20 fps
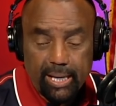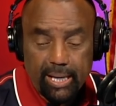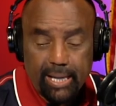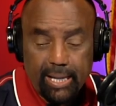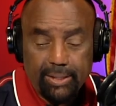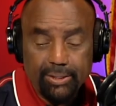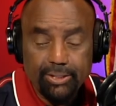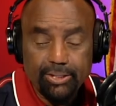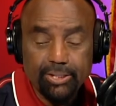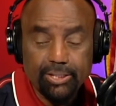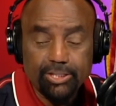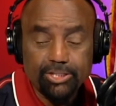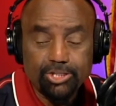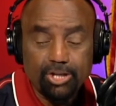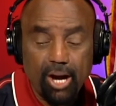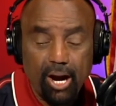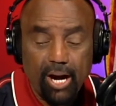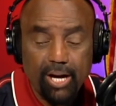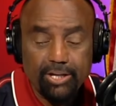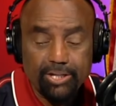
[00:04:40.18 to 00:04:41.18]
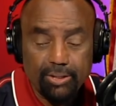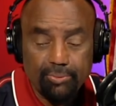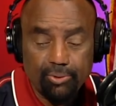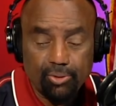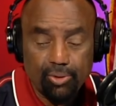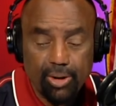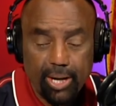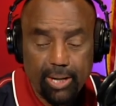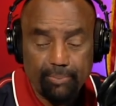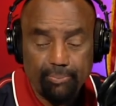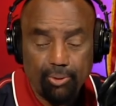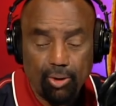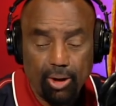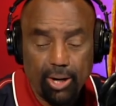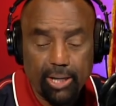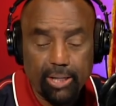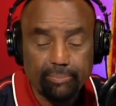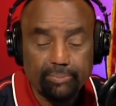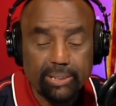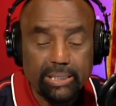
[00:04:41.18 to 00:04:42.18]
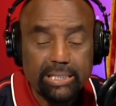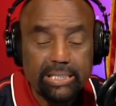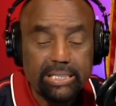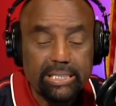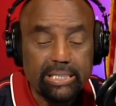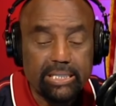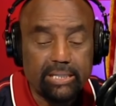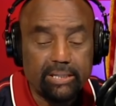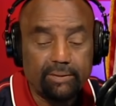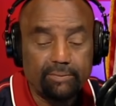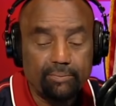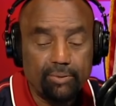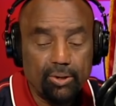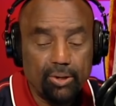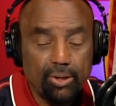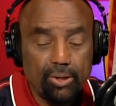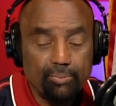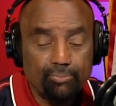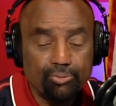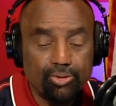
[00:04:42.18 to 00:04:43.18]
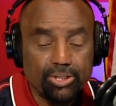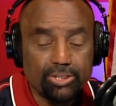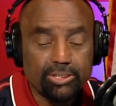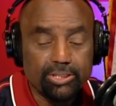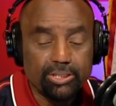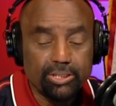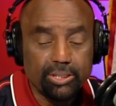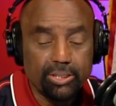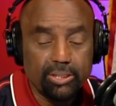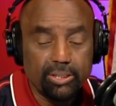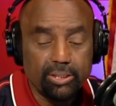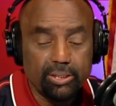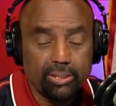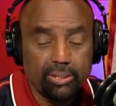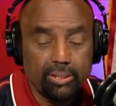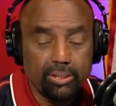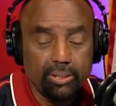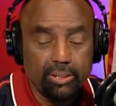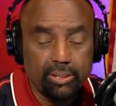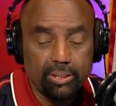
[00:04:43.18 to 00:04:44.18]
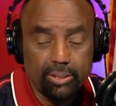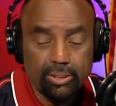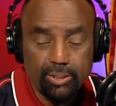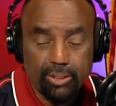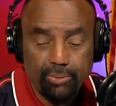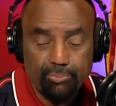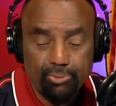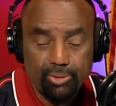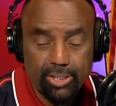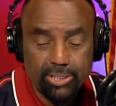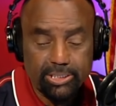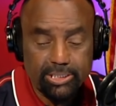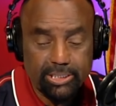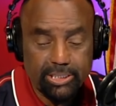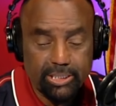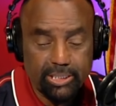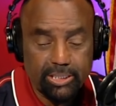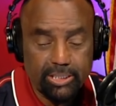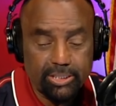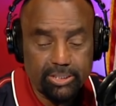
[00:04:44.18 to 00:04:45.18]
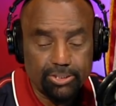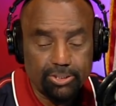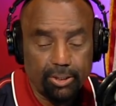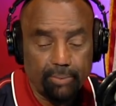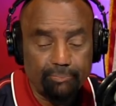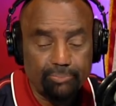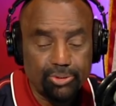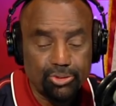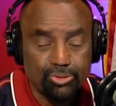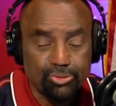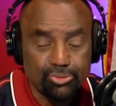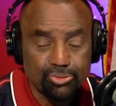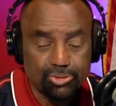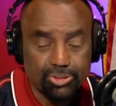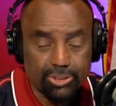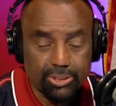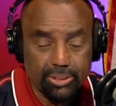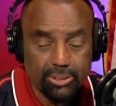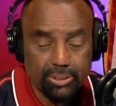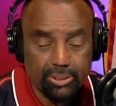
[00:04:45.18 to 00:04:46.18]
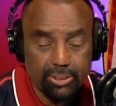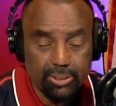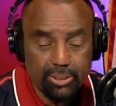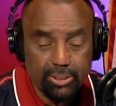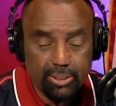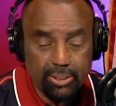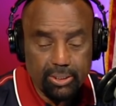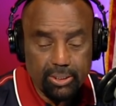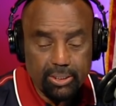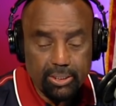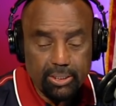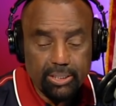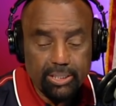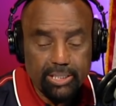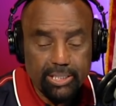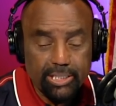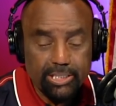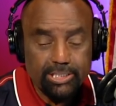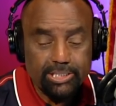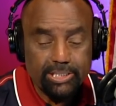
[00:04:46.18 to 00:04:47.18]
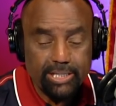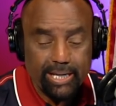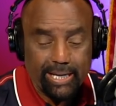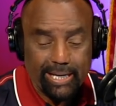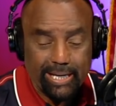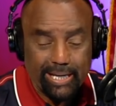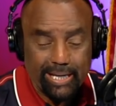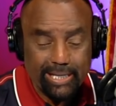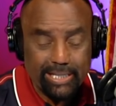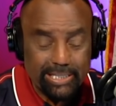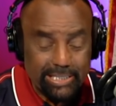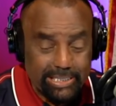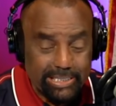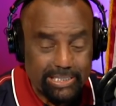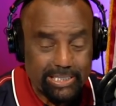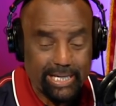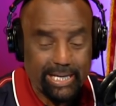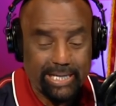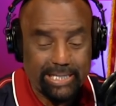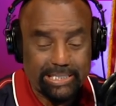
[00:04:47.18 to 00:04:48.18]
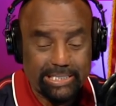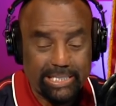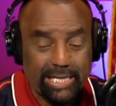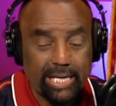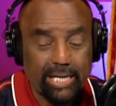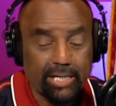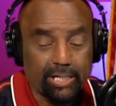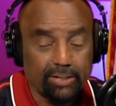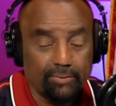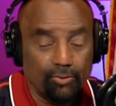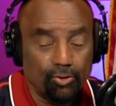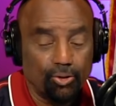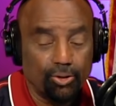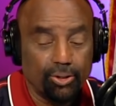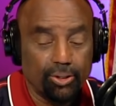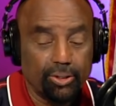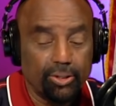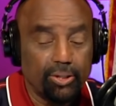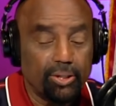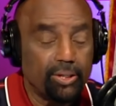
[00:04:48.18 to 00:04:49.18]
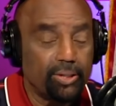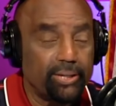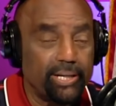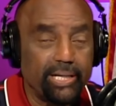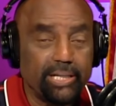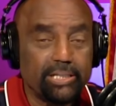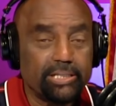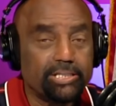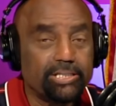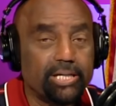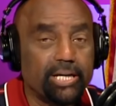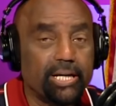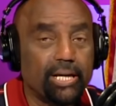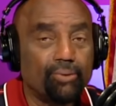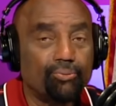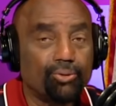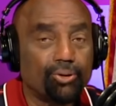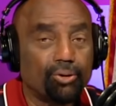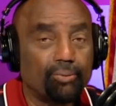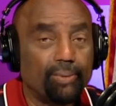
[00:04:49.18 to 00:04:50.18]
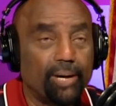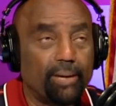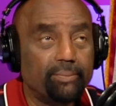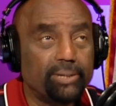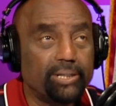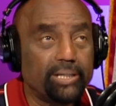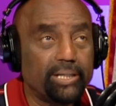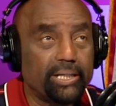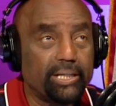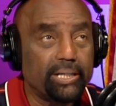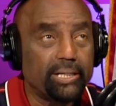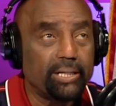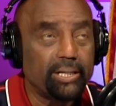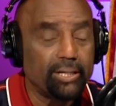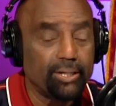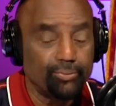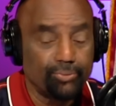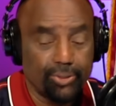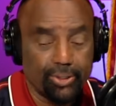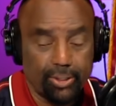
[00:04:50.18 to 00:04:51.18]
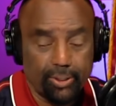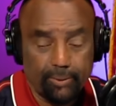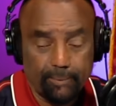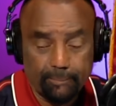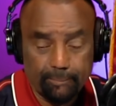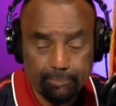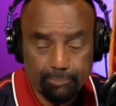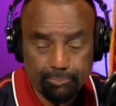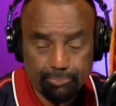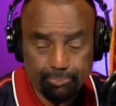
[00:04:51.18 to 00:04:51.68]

and the entire Democratic Party believe president, the president is abusing this his executive order. They didn't say that when Obama did it. Here we go.